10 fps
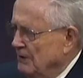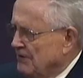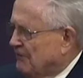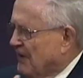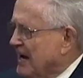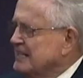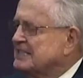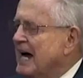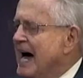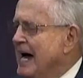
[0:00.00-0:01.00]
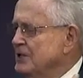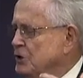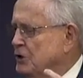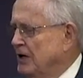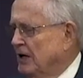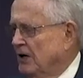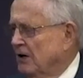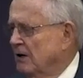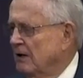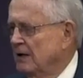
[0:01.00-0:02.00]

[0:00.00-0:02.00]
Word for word: The things I share